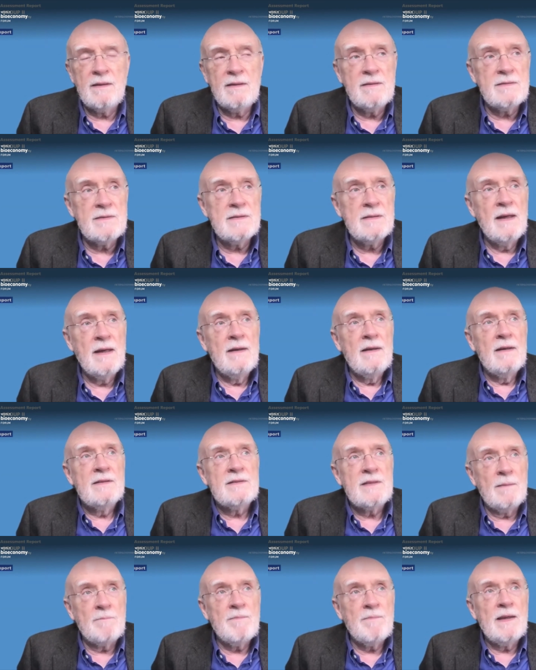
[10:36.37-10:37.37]
is
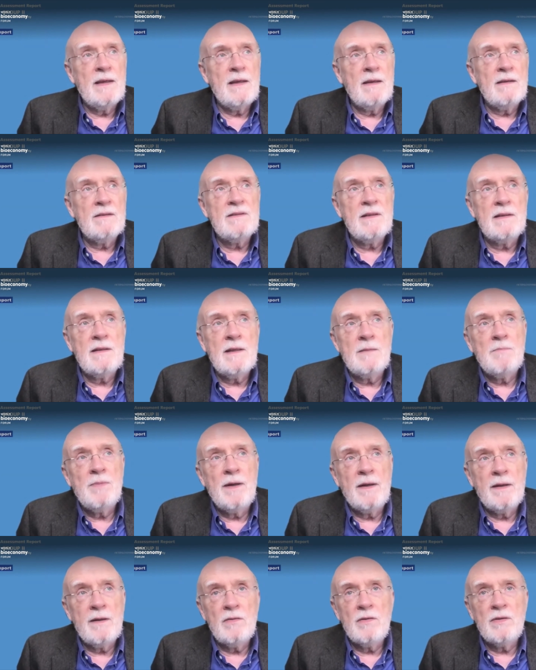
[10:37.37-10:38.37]
something setting
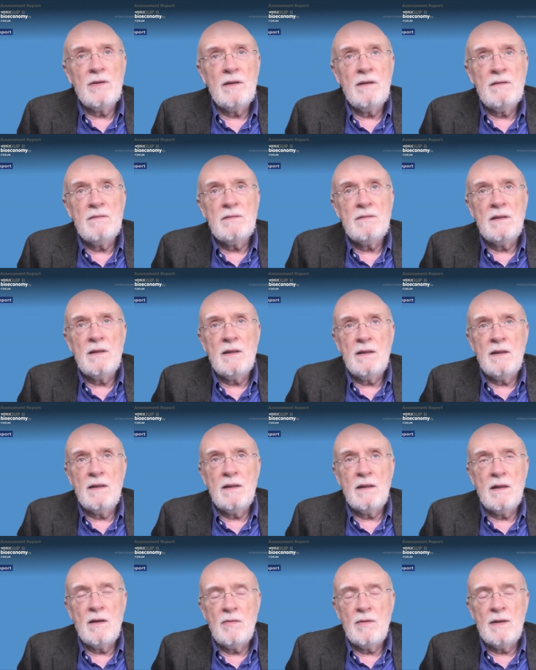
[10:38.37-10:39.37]
priorities in
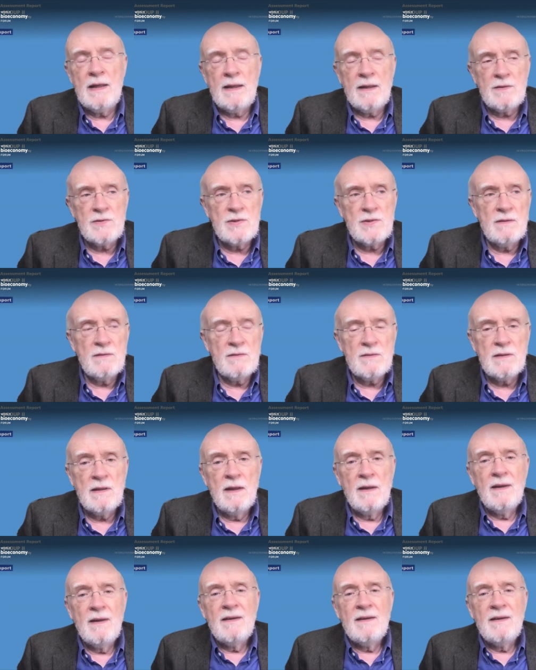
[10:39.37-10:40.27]
in our actions